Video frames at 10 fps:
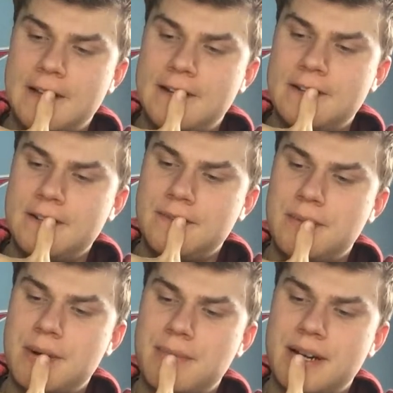I don't
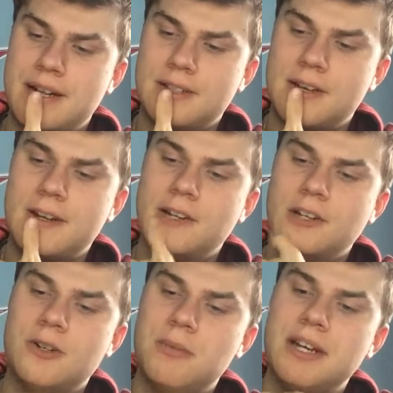remember how long
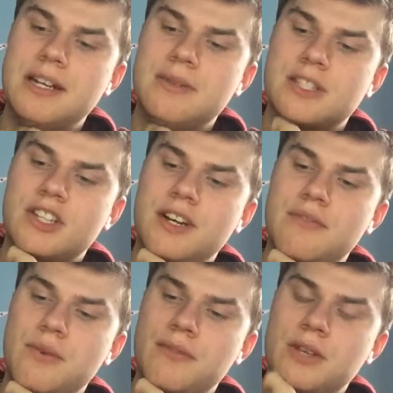ago, but it was
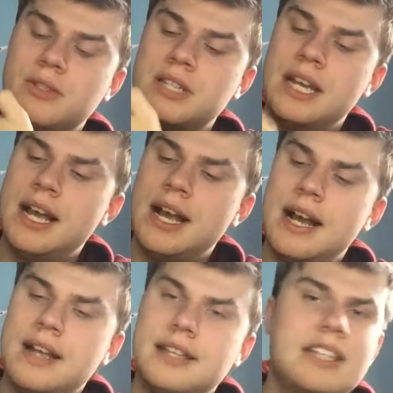34 views.
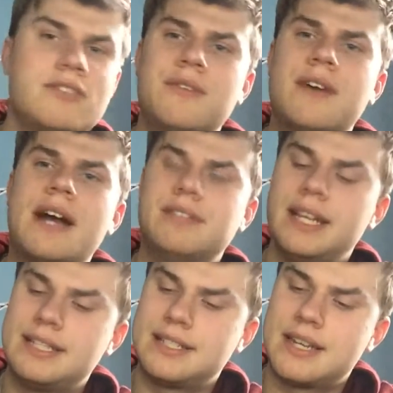Thanks for 5
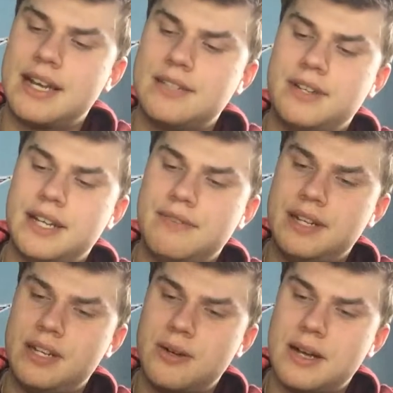likes, guys, for that
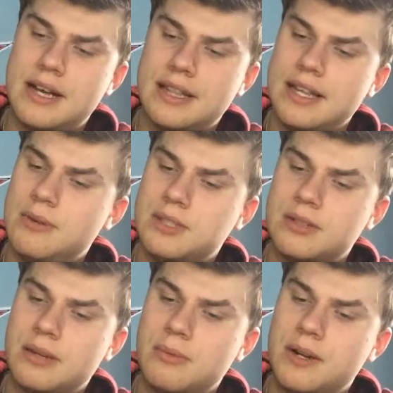video. I think it
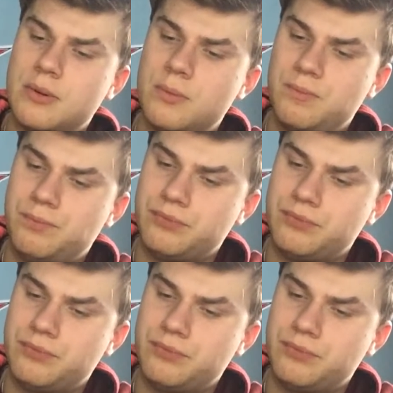was, like, around,